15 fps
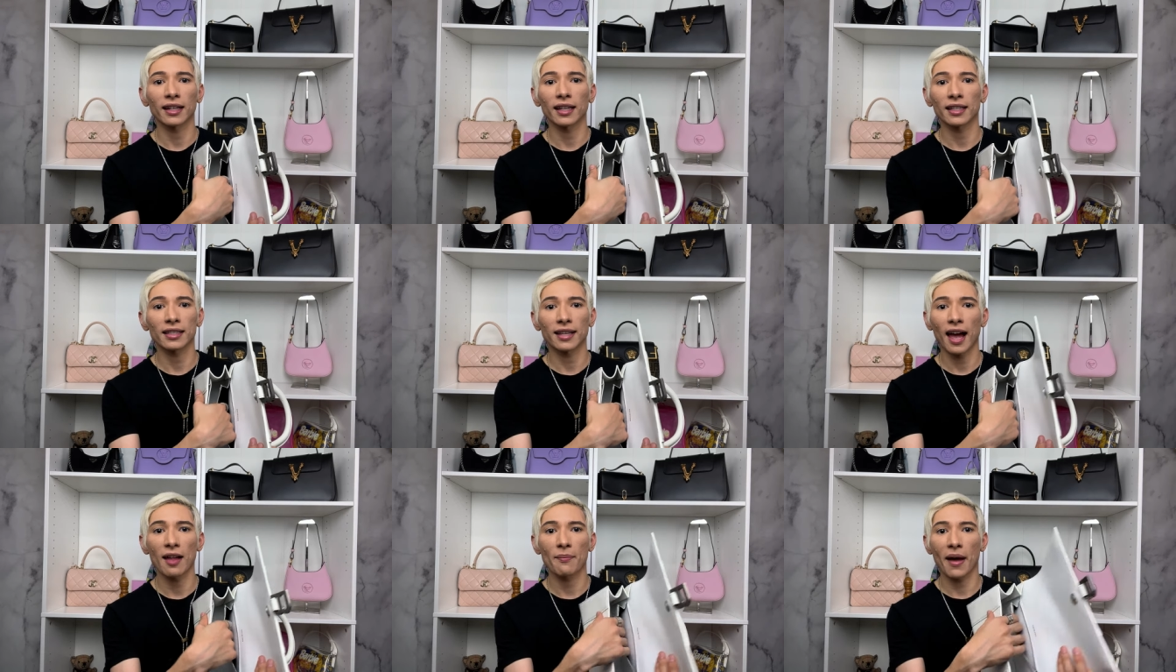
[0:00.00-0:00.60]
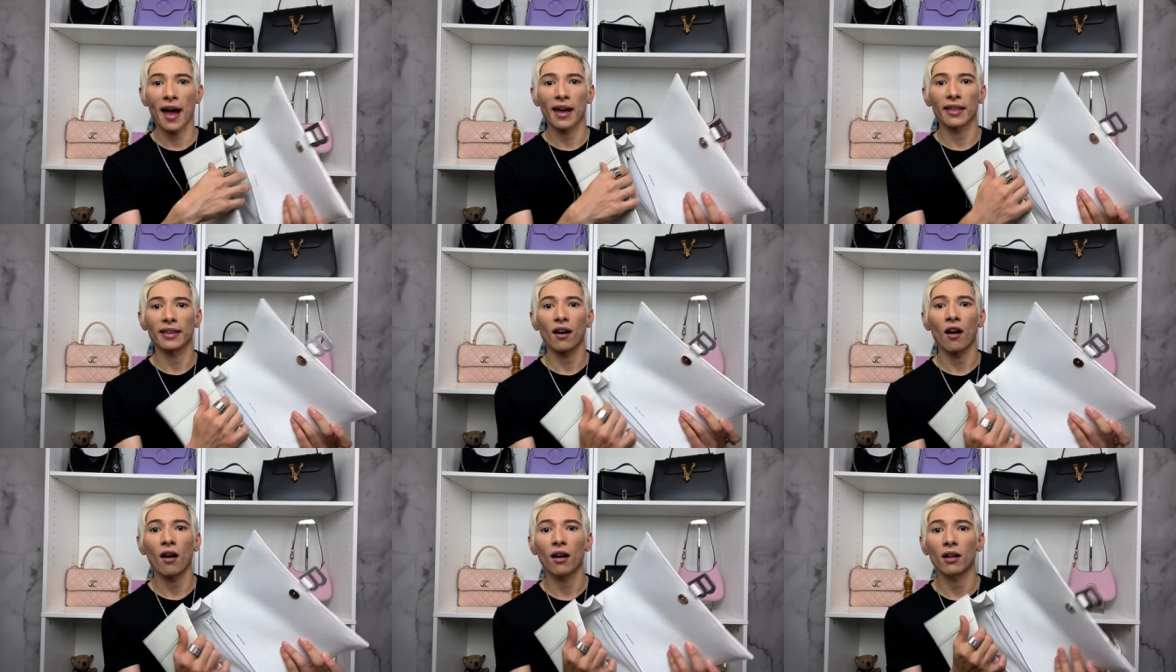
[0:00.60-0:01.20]
It's not bad at
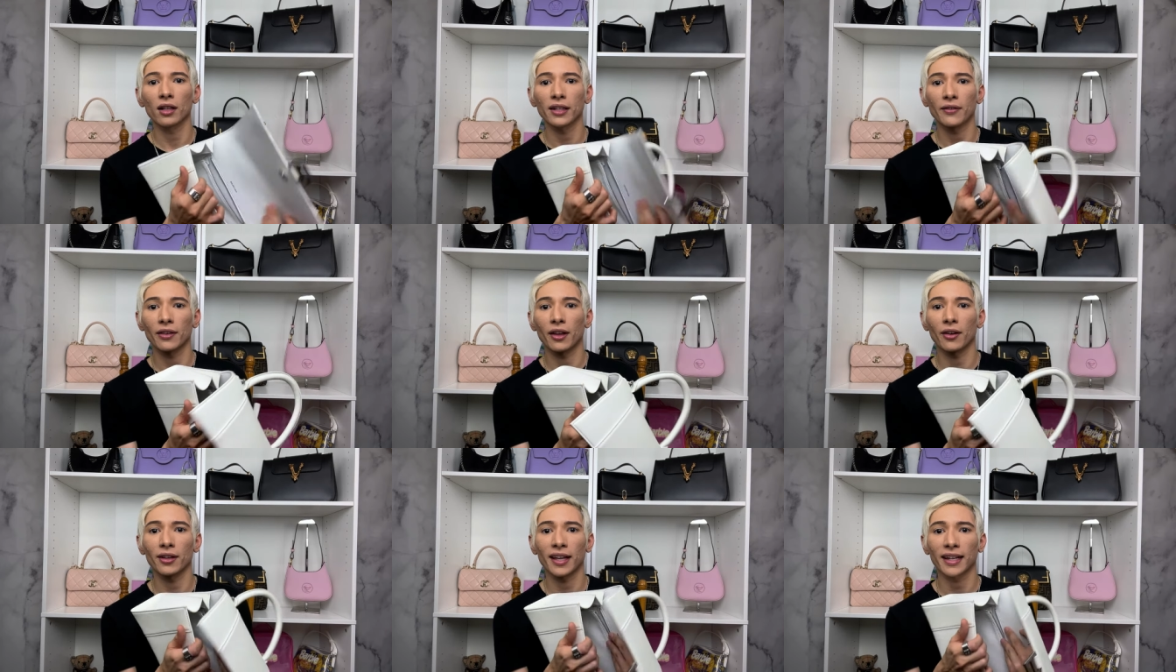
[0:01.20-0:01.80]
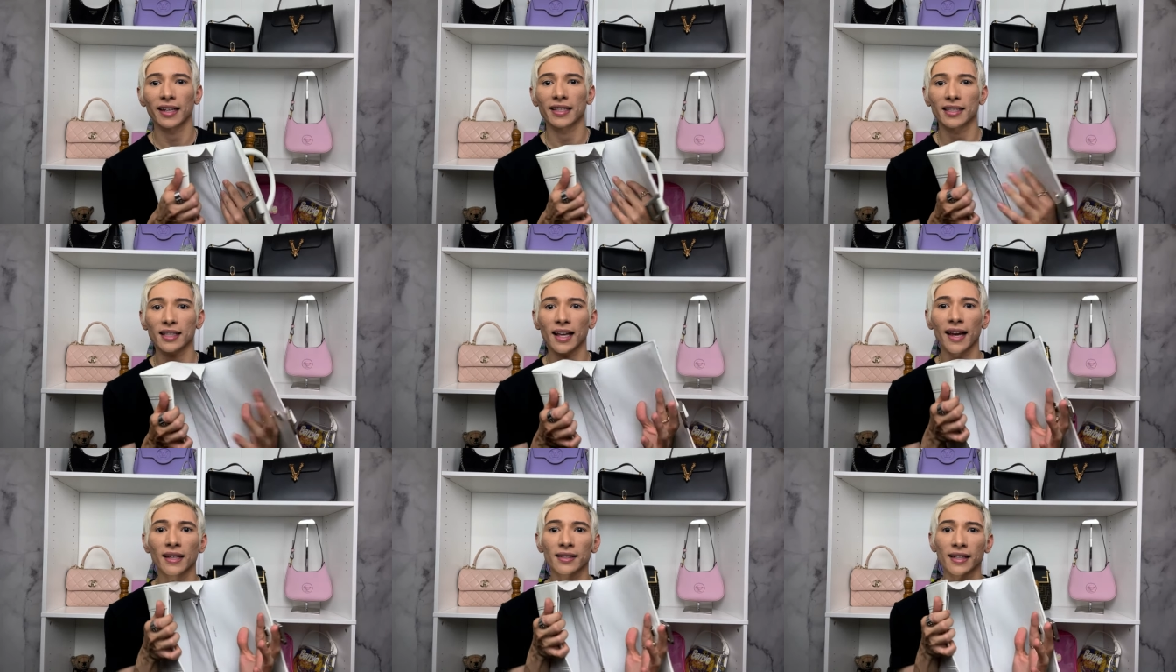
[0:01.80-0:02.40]
all, even though like it's
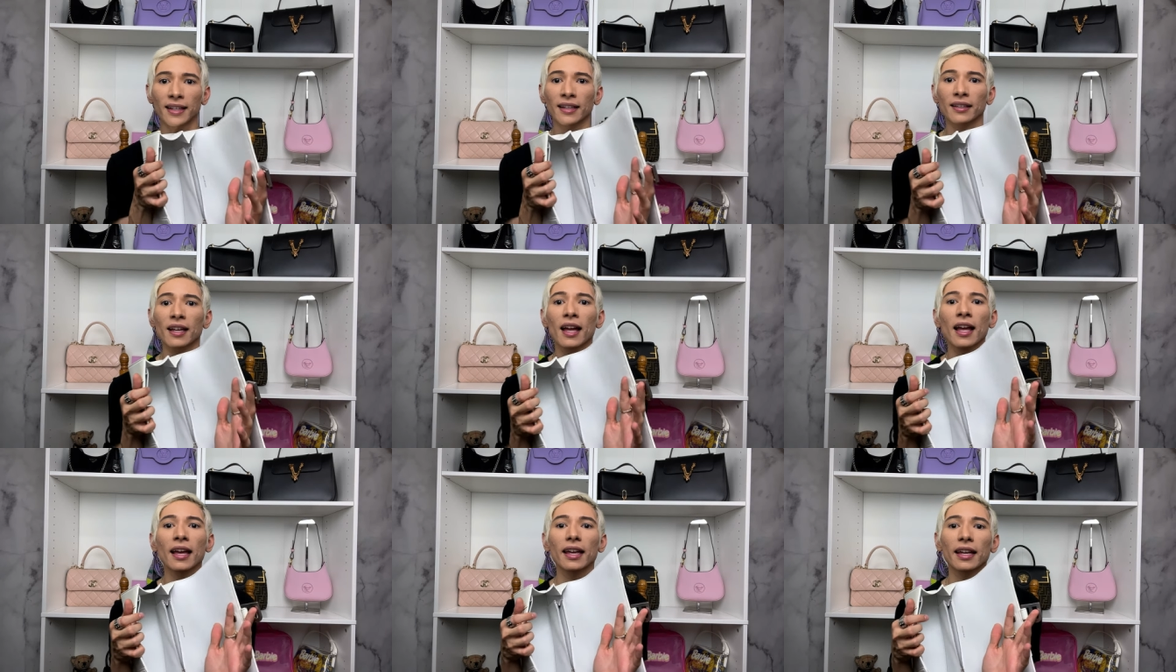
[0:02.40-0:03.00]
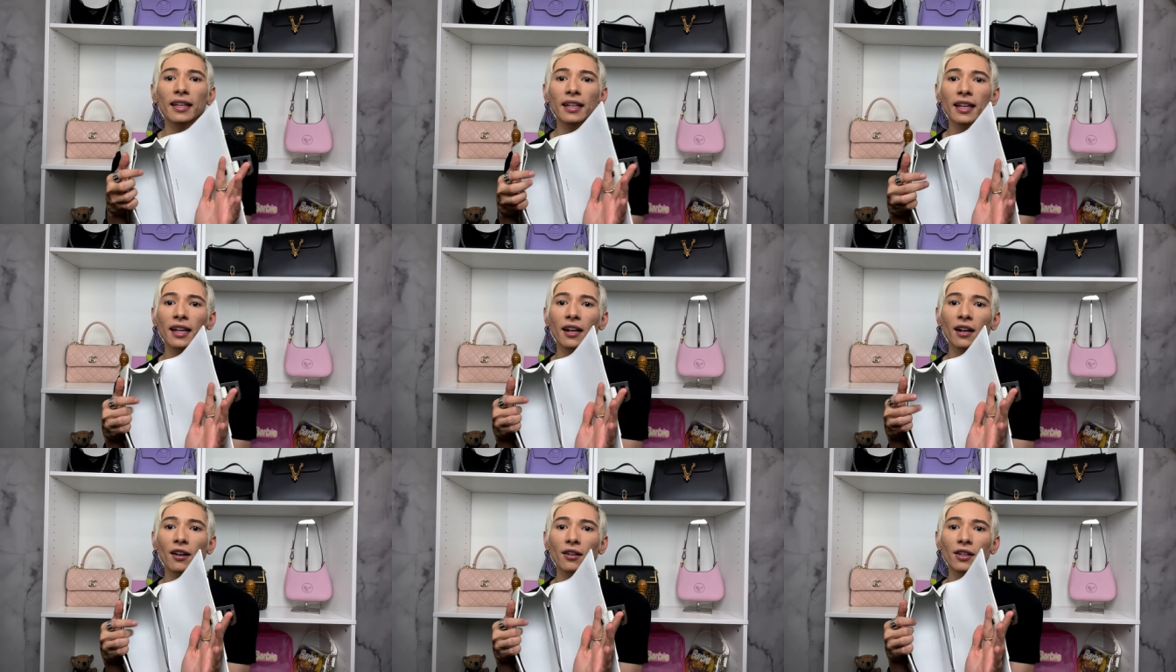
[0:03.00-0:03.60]
slanted in
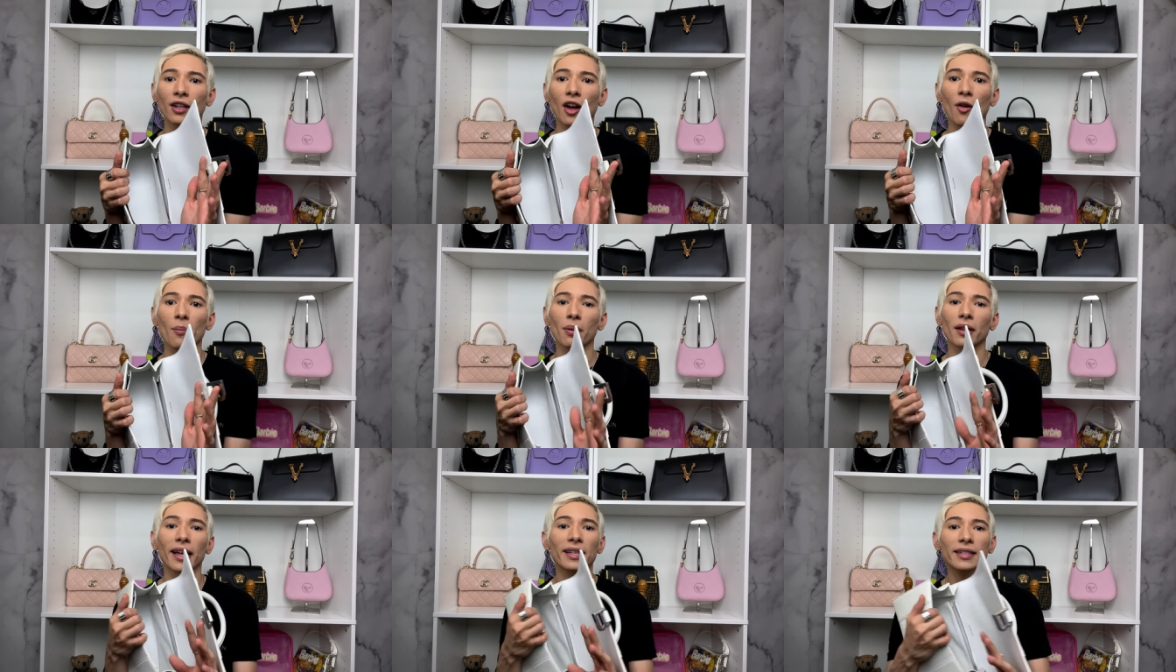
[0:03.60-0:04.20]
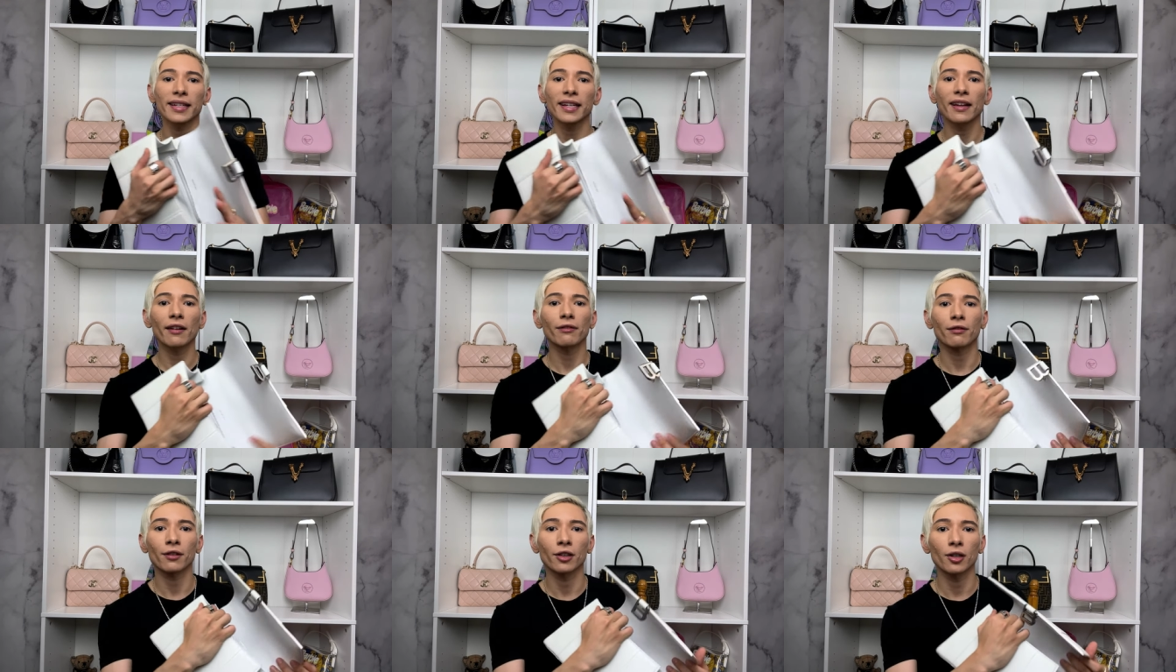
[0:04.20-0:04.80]
here, you know, plenty of
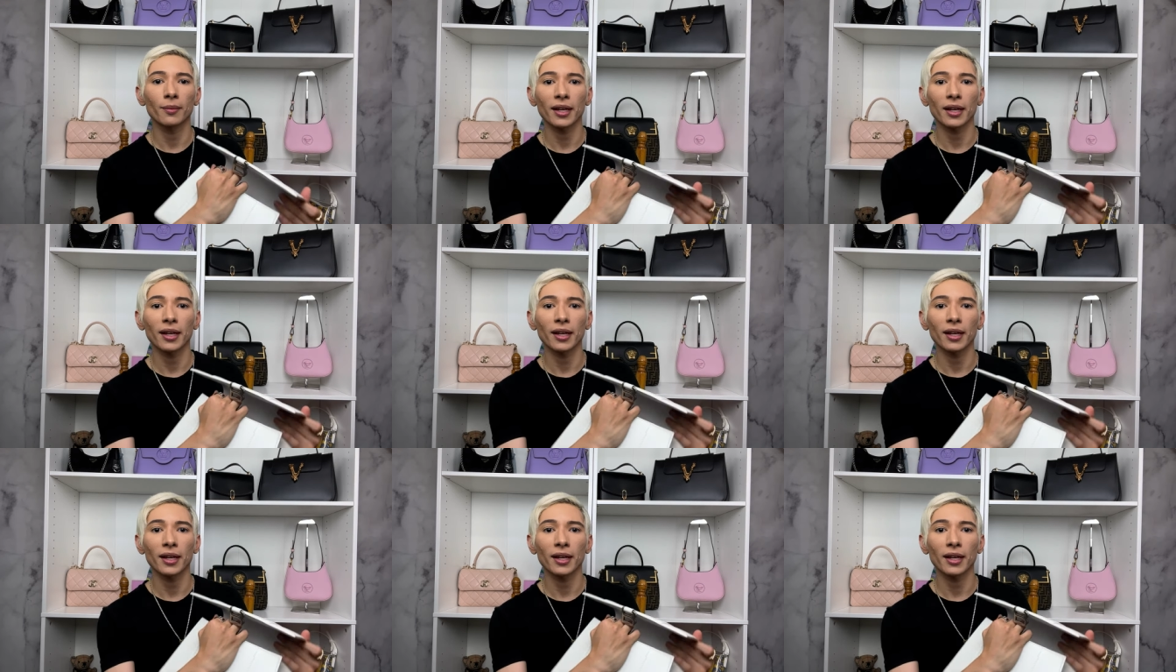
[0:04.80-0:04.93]
room.